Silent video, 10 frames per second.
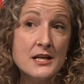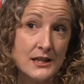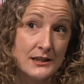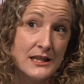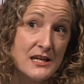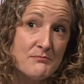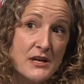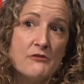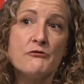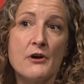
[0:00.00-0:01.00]
can keep
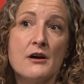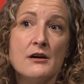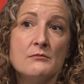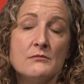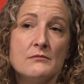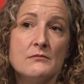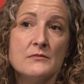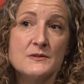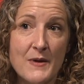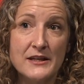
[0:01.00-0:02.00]
me from
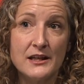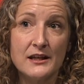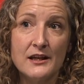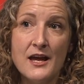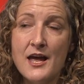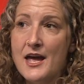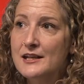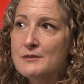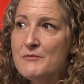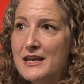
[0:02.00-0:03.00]
spending.
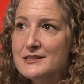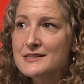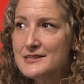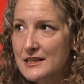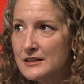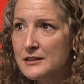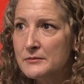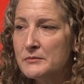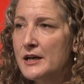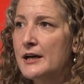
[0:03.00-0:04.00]
And it may
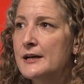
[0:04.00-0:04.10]
seem